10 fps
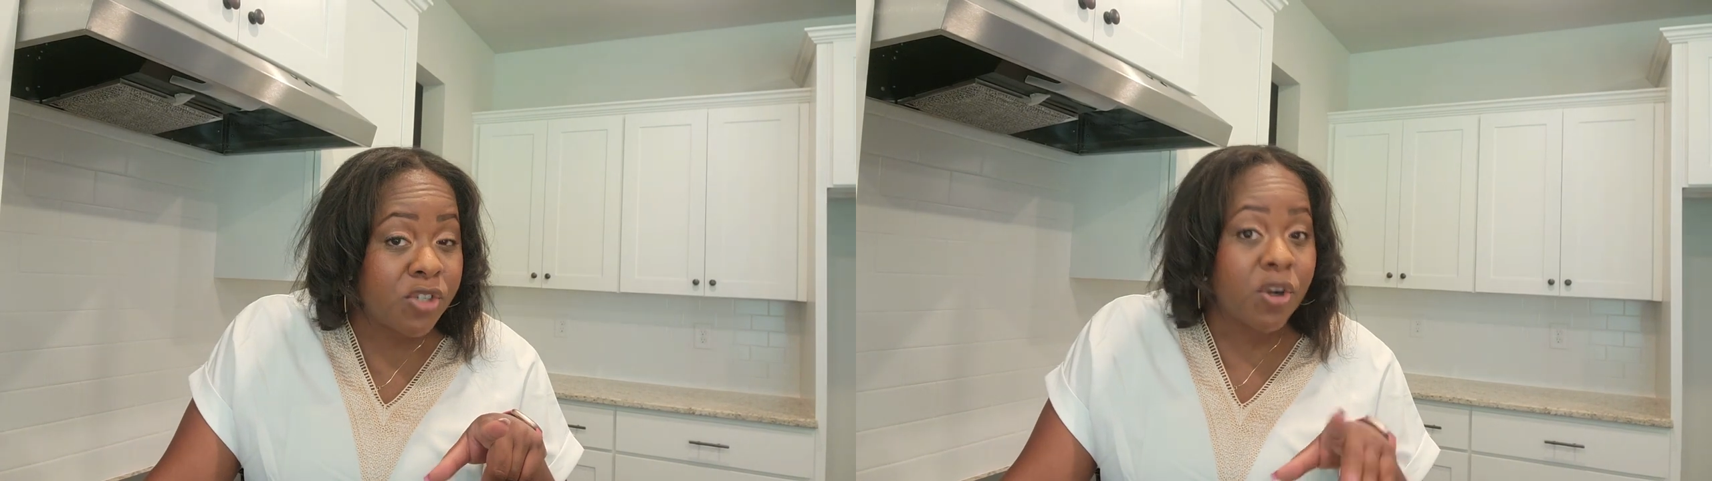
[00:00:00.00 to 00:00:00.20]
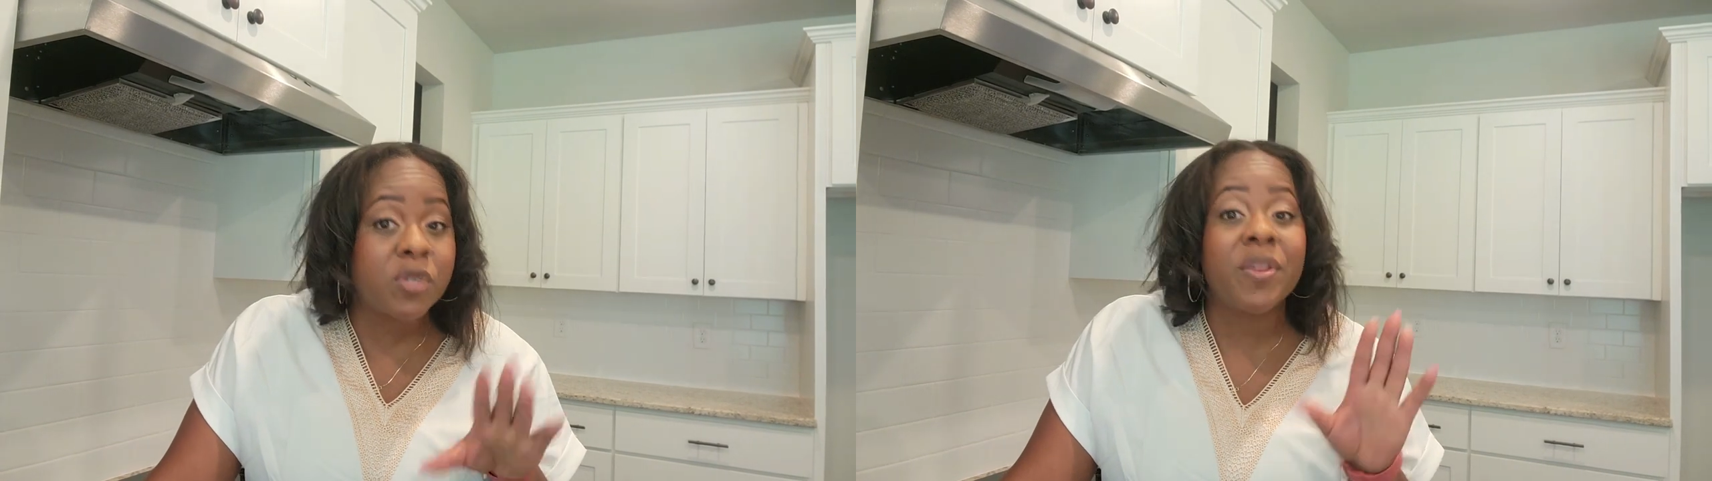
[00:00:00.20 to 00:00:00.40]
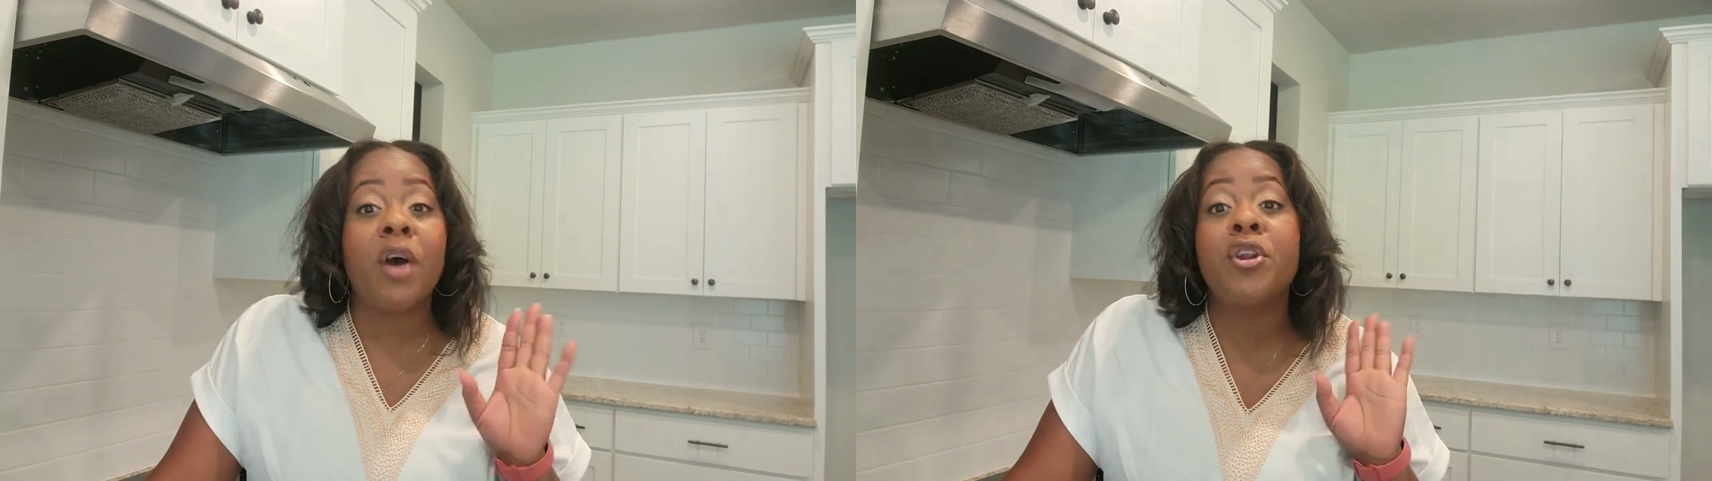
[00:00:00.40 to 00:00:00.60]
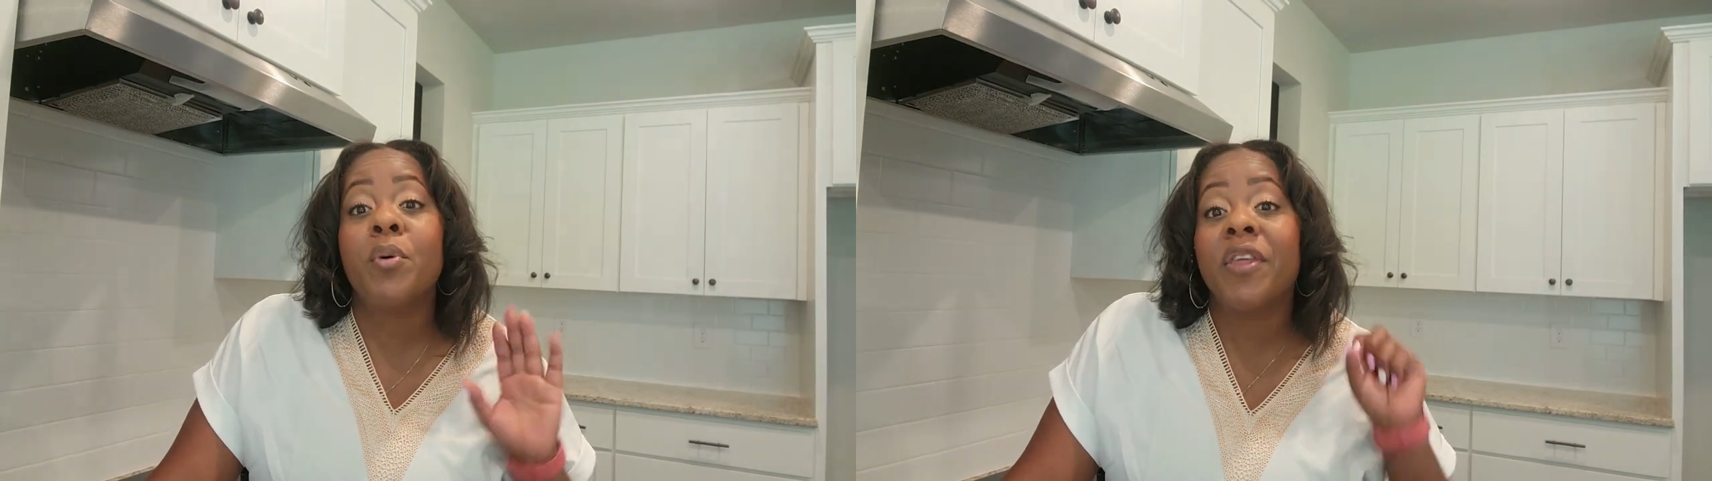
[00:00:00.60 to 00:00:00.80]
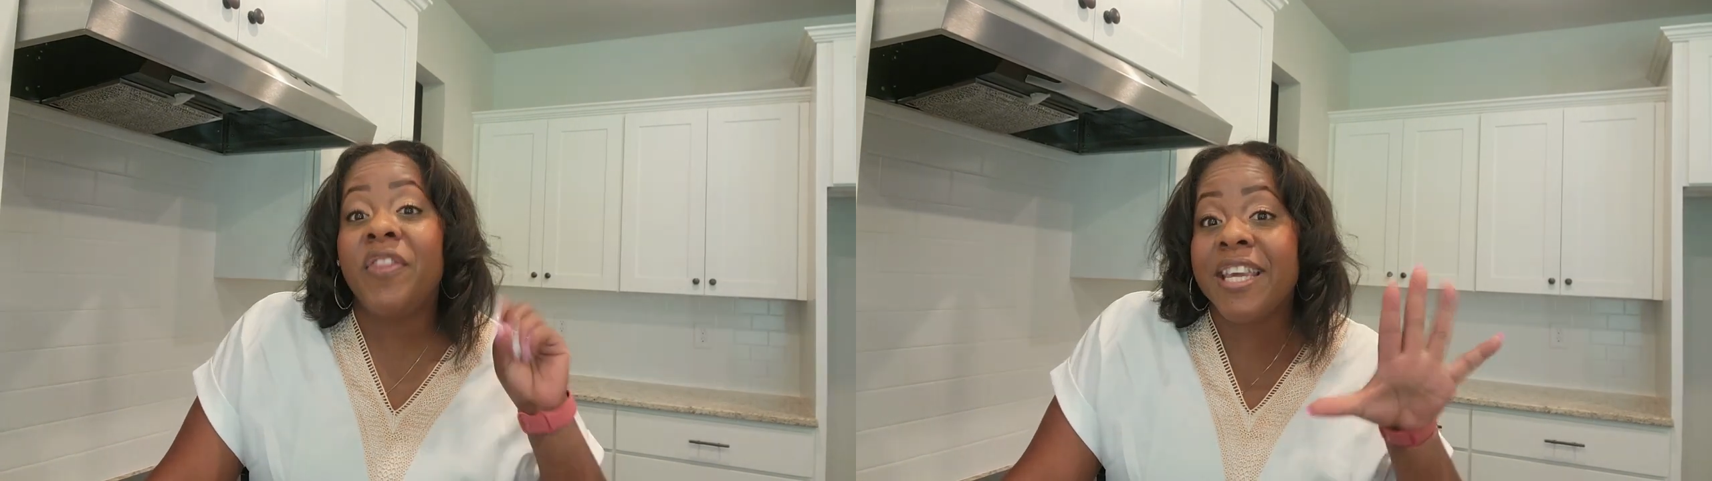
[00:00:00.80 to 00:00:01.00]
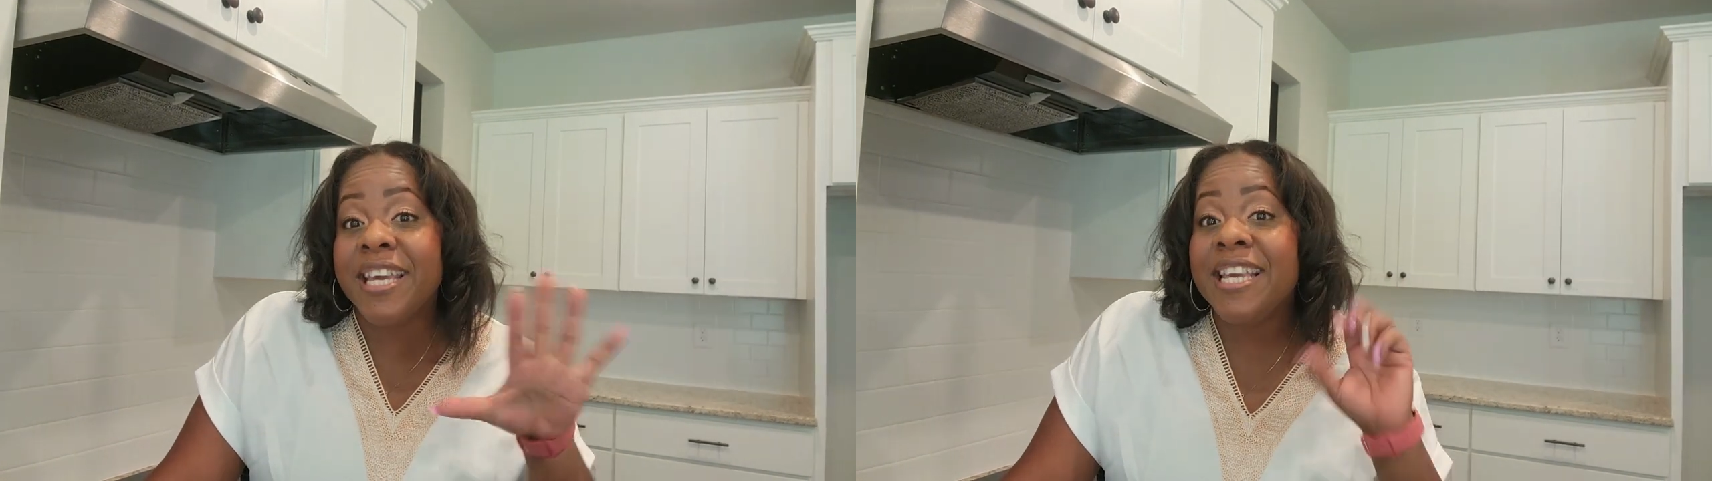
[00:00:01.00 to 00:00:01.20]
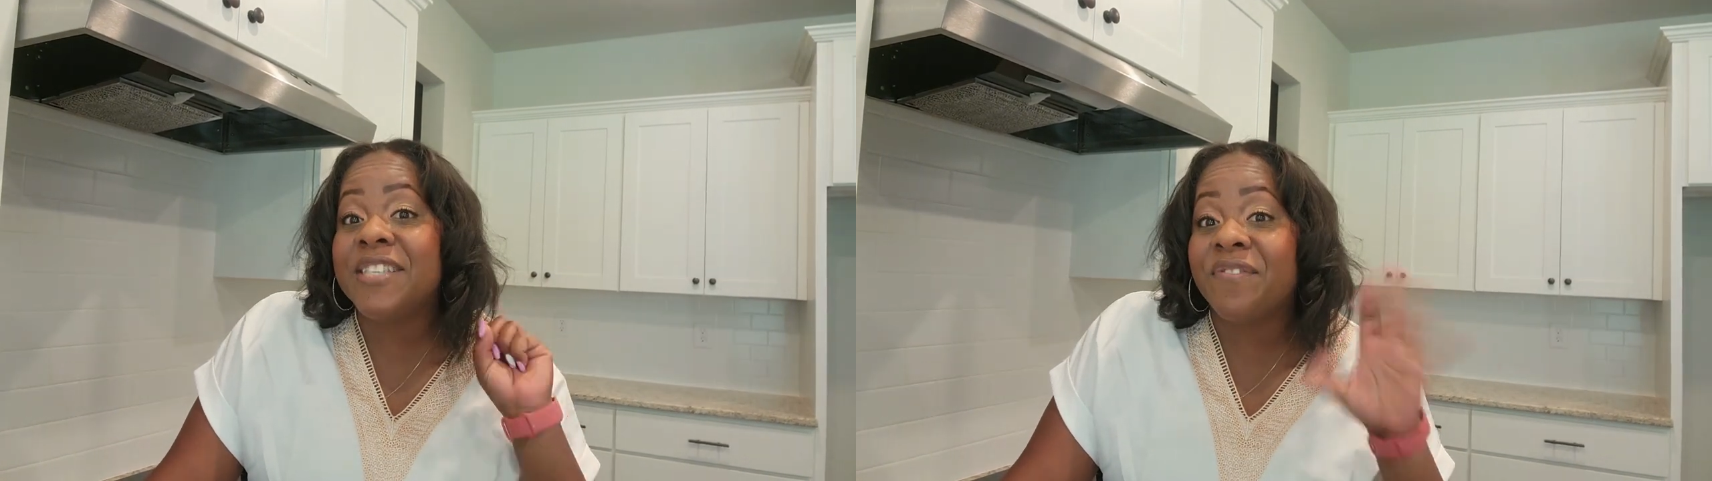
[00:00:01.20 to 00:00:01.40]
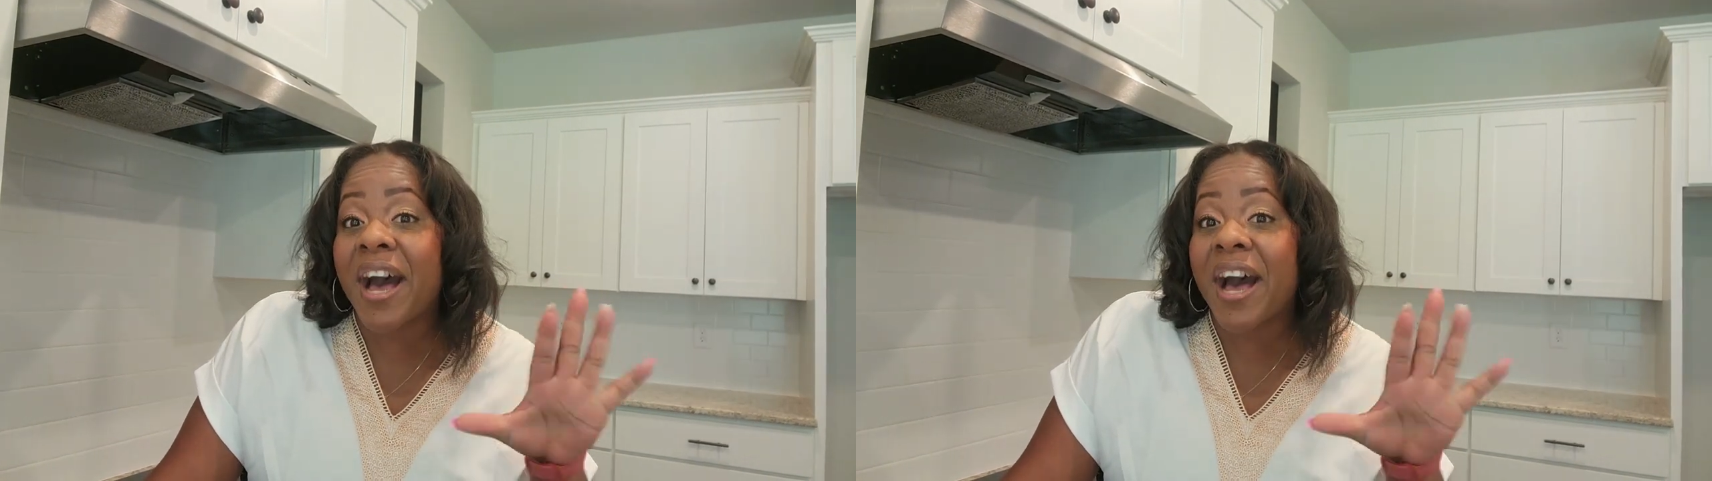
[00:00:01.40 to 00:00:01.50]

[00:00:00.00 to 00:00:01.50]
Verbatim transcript: Georgia without knowing these